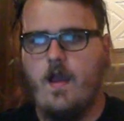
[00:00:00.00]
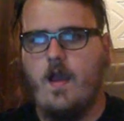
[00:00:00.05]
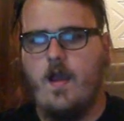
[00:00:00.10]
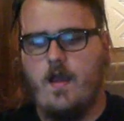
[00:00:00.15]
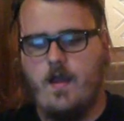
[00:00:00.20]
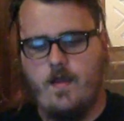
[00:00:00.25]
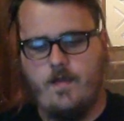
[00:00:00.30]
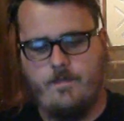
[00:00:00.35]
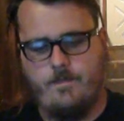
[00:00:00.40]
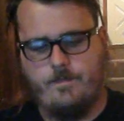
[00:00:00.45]

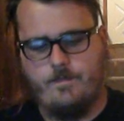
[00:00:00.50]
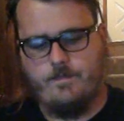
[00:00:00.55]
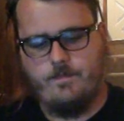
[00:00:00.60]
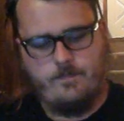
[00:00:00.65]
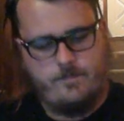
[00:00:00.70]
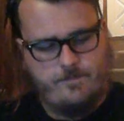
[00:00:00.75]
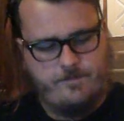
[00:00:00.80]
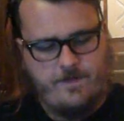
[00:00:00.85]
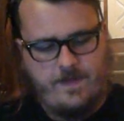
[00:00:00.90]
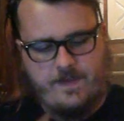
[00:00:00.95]

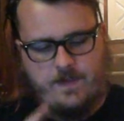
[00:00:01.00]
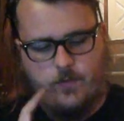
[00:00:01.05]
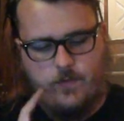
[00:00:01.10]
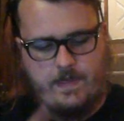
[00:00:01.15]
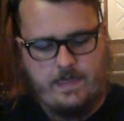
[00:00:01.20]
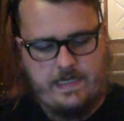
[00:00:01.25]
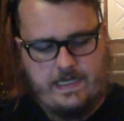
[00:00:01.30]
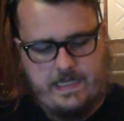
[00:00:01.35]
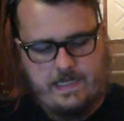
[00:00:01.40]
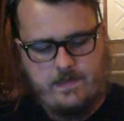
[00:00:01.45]

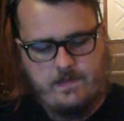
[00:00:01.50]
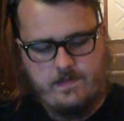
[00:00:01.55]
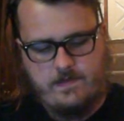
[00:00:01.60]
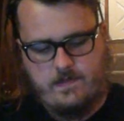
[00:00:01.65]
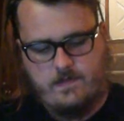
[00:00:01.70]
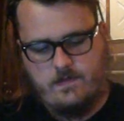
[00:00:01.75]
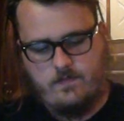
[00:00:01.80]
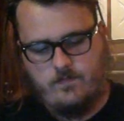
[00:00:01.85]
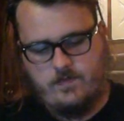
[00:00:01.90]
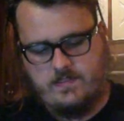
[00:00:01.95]
Fando
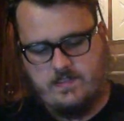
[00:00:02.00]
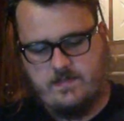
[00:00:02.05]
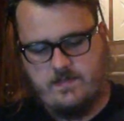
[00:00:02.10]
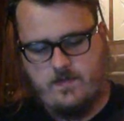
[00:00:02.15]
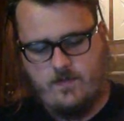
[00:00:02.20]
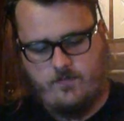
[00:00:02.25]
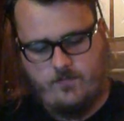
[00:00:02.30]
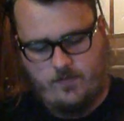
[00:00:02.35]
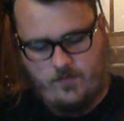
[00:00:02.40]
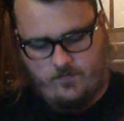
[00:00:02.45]
Elise, which is
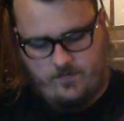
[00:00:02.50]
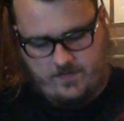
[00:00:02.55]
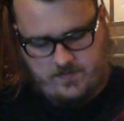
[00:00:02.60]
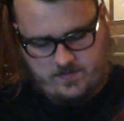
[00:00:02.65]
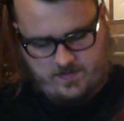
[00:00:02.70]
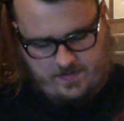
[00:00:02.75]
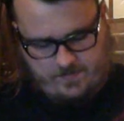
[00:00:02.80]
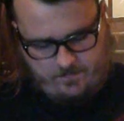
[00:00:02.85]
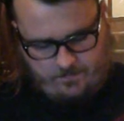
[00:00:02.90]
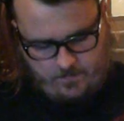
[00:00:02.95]
his first
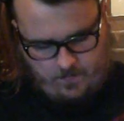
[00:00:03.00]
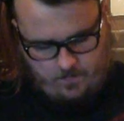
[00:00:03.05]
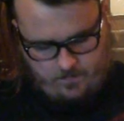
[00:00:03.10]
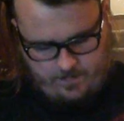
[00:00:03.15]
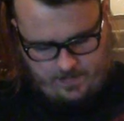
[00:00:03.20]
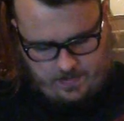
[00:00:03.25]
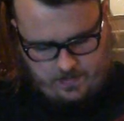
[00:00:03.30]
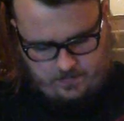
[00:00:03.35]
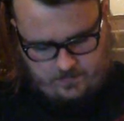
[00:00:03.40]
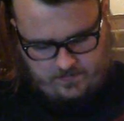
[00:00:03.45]
feature-length
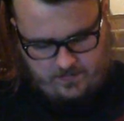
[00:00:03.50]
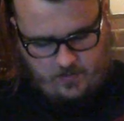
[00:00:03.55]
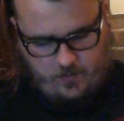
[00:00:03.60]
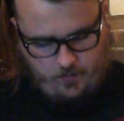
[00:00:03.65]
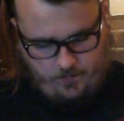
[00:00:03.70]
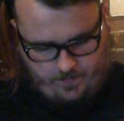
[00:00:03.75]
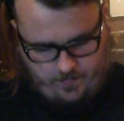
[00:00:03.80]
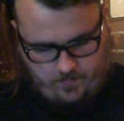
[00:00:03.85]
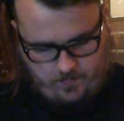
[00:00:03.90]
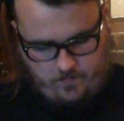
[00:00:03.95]
film, El
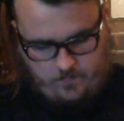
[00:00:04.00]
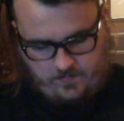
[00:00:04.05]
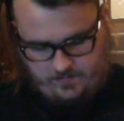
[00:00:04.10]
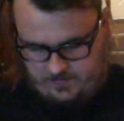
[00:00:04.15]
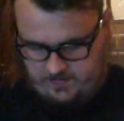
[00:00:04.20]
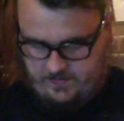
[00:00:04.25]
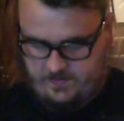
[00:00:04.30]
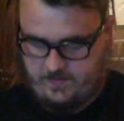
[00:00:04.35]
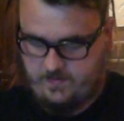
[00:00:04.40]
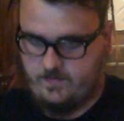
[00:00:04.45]
Topo, which
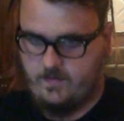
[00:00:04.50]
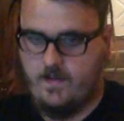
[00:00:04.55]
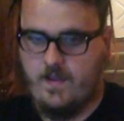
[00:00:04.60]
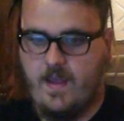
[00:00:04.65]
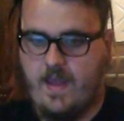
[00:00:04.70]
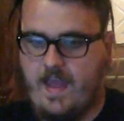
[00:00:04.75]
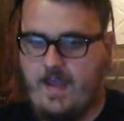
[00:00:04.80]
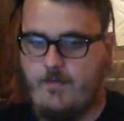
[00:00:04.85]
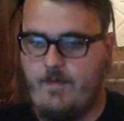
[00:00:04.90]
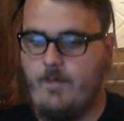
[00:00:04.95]
is,
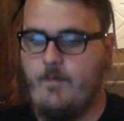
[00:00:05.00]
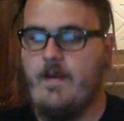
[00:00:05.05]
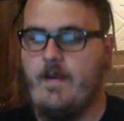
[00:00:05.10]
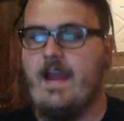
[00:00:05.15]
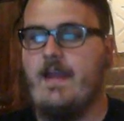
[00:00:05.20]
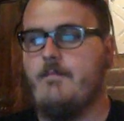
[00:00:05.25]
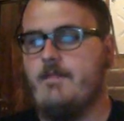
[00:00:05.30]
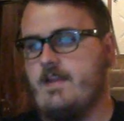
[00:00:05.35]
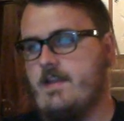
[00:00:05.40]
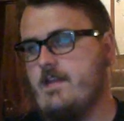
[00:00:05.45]
in
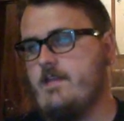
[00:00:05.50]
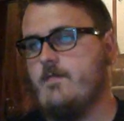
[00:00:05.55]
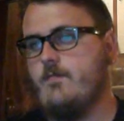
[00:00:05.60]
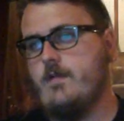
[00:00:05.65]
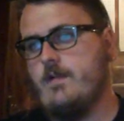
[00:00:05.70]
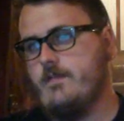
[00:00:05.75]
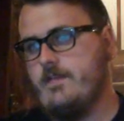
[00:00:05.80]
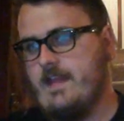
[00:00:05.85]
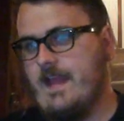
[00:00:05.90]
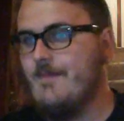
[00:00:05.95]
my opinion,
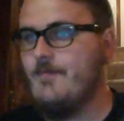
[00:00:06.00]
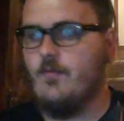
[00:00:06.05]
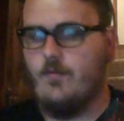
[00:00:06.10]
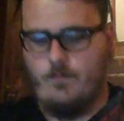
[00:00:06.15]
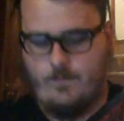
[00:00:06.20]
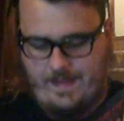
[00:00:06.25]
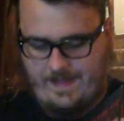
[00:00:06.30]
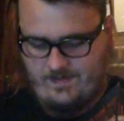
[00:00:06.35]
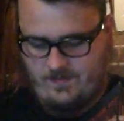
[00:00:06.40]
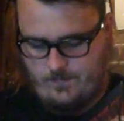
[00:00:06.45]
one of his
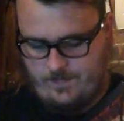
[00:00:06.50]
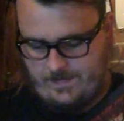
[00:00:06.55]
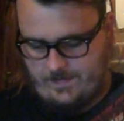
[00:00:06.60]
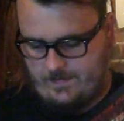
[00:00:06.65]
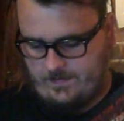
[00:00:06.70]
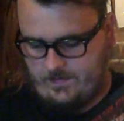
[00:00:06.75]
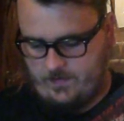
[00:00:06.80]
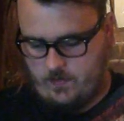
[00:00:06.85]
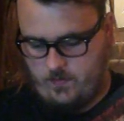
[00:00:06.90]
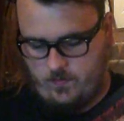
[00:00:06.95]
absolute masterpieces,
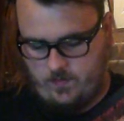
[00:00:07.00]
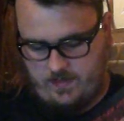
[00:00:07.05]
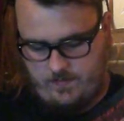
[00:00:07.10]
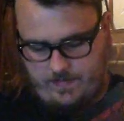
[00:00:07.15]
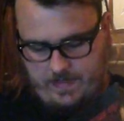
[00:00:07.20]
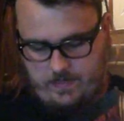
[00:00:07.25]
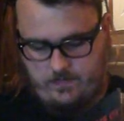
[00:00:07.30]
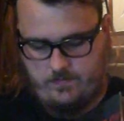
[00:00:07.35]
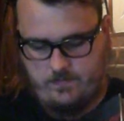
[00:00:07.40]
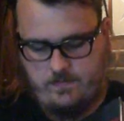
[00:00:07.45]
and The Holy
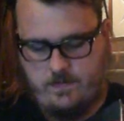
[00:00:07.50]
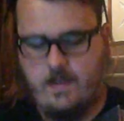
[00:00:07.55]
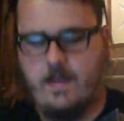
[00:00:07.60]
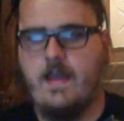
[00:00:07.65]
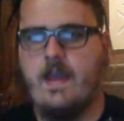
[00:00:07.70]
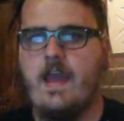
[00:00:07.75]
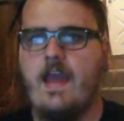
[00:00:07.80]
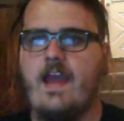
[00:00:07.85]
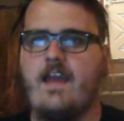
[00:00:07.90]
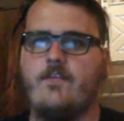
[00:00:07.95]
Mountain,
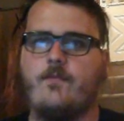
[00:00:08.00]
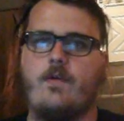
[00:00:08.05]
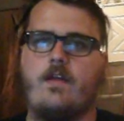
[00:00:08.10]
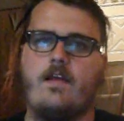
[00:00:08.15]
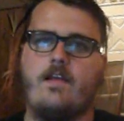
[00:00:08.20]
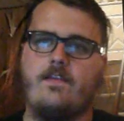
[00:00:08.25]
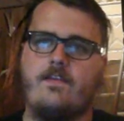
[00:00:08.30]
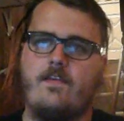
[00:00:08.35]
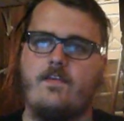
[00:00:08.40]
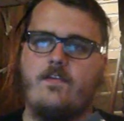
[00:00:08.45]
as
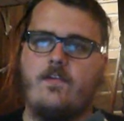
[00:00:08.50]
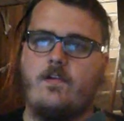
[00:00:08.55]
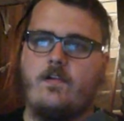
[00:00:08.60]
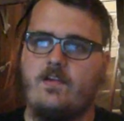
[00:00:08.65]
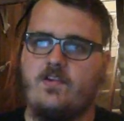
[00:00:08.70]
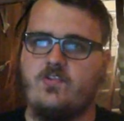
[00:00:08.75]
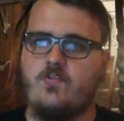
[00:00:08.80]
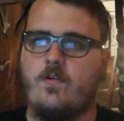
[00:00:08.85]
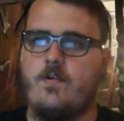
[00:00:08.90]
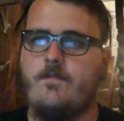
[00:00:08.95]
well as his
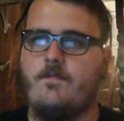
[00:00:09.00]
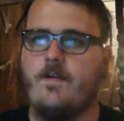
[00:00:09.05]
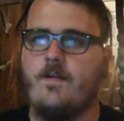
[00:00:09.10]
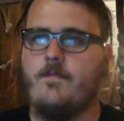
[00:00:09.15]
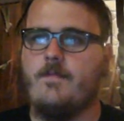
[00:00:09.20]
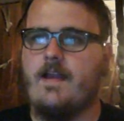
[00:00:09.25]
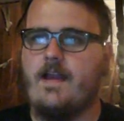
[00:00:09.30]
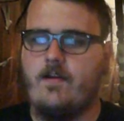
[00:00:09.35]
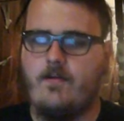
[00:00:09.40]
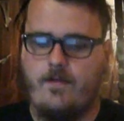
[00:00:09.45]
early short
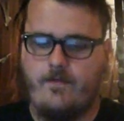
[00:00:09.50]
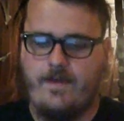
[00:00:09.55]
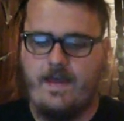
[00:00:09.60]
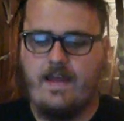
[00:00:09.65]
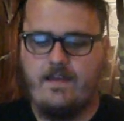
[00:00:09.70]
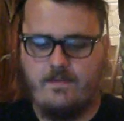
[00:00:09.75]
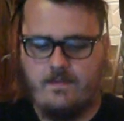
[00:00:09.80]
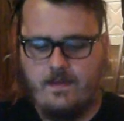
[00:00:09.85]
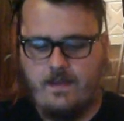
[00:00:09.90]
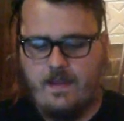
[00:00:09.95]
film, Ma
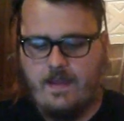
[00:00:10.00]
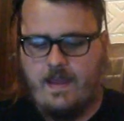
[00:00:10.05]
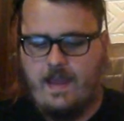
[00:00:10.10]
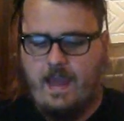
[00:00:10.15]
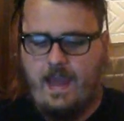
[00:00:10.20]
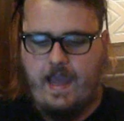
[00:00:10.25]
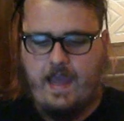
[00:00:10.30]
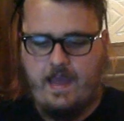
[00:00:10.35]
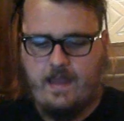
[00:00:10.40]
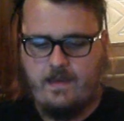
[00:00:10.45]
Cravate,
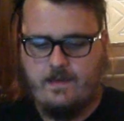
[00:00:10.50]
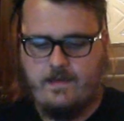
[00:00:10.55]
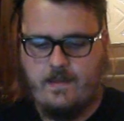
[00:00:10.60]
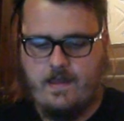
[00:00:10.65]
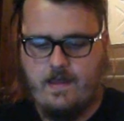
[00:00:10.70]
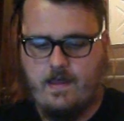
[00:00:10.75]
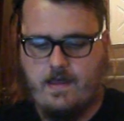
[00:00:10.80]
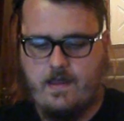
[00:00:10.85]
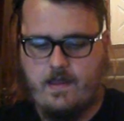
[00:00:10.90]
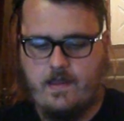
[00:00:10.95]
and
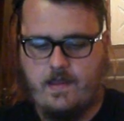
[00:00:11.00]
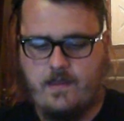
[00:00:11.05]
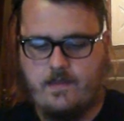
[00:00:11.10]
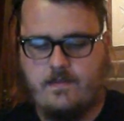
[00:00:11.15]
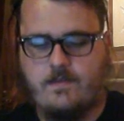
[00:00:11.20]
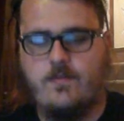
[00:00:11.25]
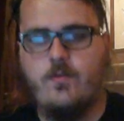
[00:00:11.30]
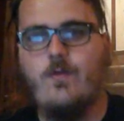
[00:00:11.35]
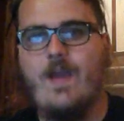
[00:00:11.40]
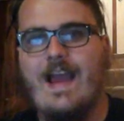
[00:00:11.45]

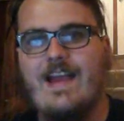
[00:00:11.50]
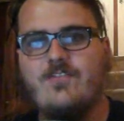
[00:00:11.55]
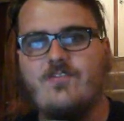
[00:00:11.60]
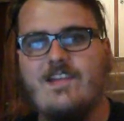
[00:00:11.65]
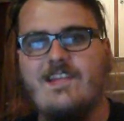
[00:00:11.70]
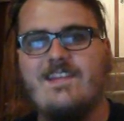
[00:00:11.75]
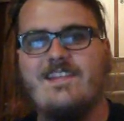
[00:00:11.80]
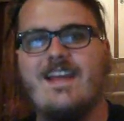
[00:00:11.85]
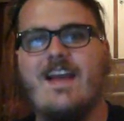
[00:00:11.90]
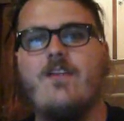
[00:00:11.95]
2
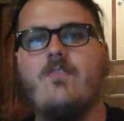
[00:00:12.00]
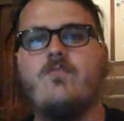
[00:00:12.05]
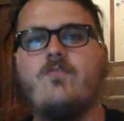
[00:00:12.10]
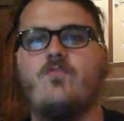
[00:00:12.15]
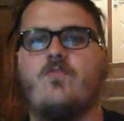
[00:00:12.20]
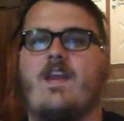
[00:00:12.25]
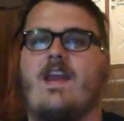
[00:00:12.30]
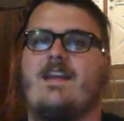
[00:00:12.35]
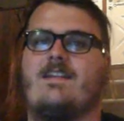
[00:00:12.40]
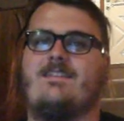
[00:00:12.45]
actually
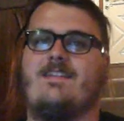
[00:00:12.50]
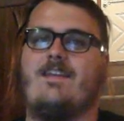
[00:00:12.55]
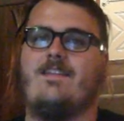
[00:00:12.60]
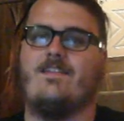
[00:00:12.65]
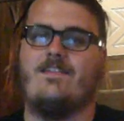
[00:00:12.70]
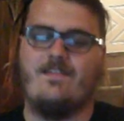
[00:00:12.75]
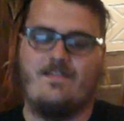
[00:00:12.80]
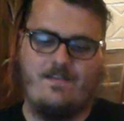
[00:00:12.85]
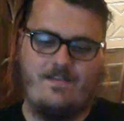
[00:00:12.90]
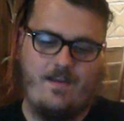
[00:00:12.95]
soundtrack
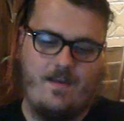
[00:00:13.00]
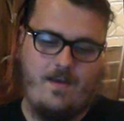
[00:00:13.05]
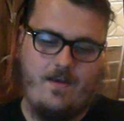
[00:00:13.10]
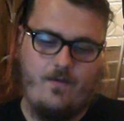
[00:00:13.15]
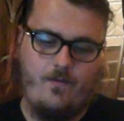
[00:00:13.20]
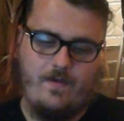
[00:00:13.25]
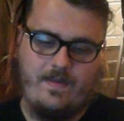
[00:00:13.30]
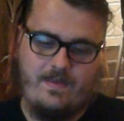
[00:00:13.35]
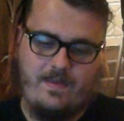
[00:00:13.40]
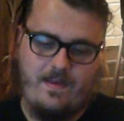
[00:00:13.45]
discs,
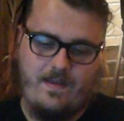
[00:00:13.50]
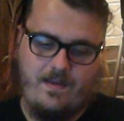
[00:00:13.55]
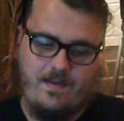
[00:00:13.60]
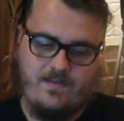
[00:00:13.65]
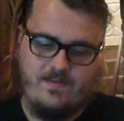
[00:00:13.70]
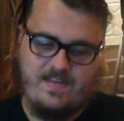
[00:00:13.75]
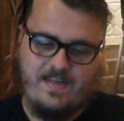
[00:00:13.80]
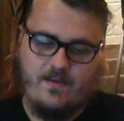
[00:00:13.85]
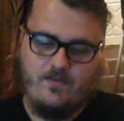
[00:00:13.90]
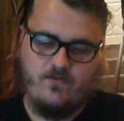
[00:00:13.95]
with
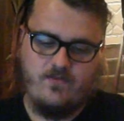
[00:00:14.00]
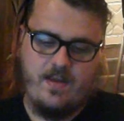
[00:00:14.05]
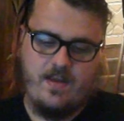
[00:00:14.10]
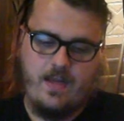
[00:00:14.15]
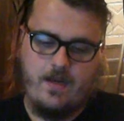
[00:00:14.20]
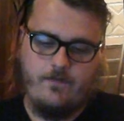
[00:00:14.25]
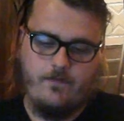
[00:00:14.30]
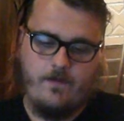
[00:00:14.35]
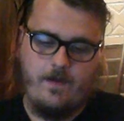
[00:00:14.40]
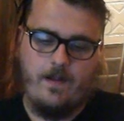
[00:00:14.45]
the
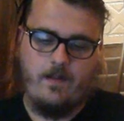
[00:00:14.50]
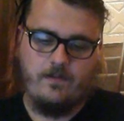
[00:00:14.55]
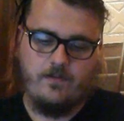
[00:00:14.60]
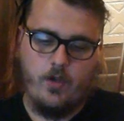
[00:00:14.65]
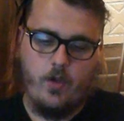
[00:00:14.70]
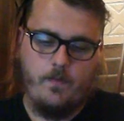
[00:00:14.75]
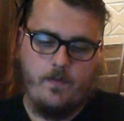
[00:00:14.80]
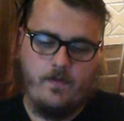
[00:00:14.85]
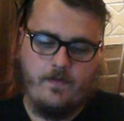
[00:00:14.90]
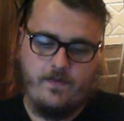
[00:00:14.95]
soundtrack for El
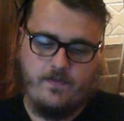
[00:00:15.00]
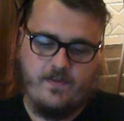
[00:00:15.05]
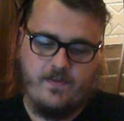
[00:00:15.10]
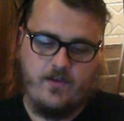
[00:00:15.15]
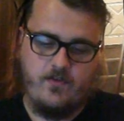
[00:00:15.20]
Topo and the